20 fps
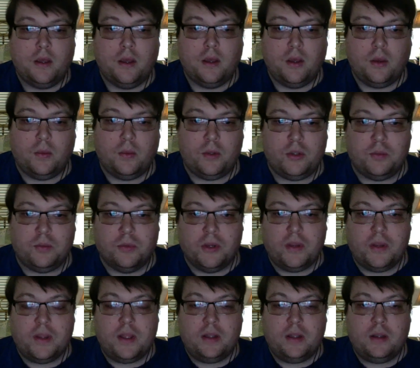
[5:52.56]
when you
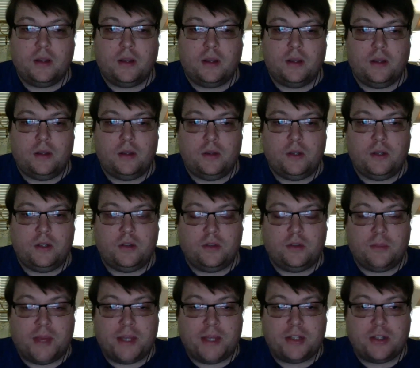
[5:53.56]
breathe in, you need to
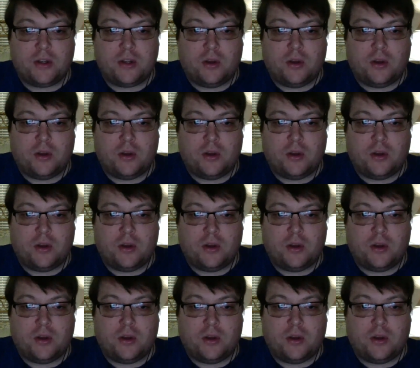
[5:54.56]
imagine